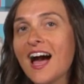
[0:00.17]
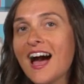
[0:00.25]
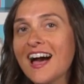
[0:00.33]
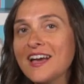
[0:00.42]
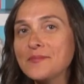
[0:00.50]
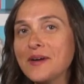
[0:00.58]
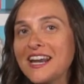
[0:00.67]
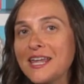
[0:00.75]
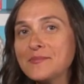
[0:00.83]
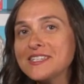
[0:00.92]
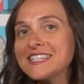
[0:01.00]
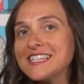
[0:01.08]
Hi, my
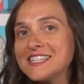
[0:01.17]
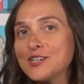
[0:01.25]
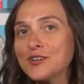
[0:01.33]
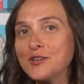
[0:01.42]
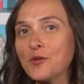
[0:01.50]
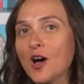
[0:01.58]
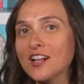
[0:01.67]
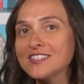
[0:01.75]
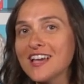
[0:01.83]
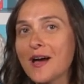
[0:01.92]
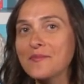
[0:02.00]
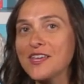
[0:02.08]
name is Lisa
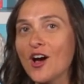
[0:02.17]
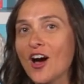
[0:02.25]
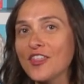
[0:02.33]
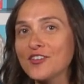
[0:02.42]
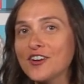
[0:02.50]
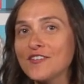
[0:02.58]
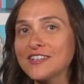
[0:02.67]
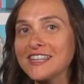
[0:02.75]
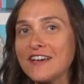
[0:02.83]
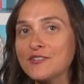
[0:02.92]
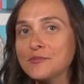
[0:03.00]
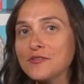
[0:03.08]
Greenwald. I'm the author of
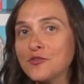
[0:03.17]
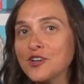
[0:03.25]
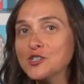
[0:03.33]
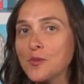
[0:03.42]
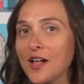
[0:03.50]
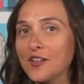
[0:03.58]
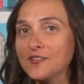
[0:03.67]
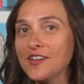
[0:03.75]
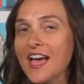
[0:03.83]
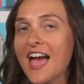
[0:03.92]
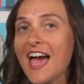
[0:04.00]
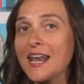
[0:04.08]
11 Before
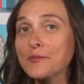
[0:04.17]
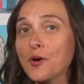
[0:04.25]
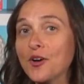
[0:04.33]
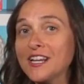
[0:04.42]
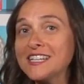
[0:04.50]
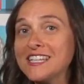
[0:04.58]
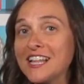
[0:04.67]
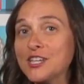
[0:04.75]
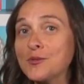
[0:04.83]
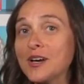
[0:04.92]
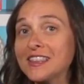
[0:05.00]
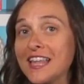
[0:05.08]
12, and I'm going to tell
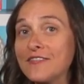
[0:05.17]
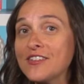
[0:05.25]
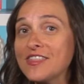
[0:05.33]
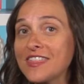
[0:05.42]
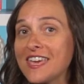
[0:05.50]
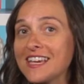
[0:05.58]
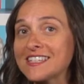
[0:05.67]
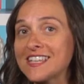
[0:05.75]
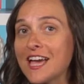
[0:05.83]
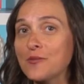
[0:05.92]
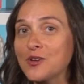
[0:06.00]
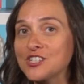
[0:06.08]
you 11 things
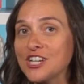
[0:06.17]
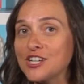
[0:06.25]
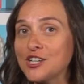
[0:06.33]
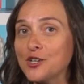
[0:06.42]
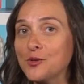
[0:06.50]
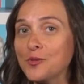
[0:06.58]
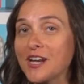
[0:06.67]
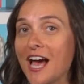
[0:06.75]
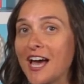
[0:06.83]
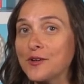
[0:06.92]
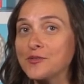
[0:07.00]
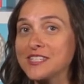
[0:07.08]
I wish I knew when
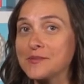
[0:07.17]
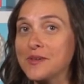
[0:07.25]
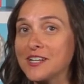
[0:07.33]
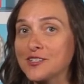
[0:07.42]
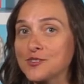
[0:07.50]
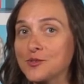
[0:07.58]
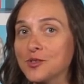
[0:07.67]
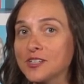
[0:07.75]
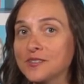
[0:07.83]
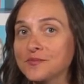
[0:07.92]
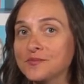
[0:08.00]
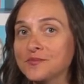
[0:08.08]
I was in middle school.